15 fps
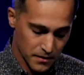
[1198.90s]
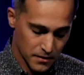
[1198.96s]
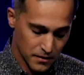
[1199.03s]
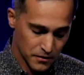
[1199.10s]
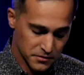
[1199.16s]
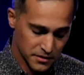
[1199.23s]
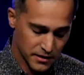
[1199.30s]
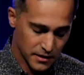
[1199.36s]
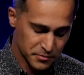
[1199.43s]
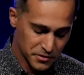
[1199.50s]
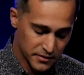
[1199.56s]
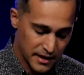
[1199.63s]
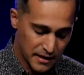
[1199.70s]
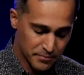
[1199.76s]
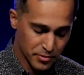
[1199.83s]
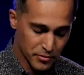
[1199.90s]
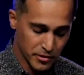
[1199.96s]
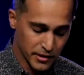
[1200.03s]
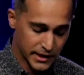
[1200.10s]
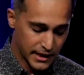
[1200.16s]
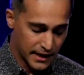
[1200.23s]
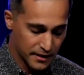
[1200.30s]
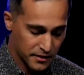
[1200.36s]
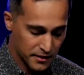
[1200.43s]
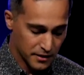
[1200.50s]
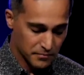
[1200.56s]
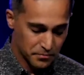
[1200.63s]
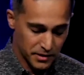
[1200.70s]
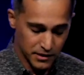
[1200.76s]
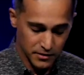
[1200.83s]
You see, up to that point, I
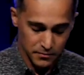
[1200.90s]
think Peter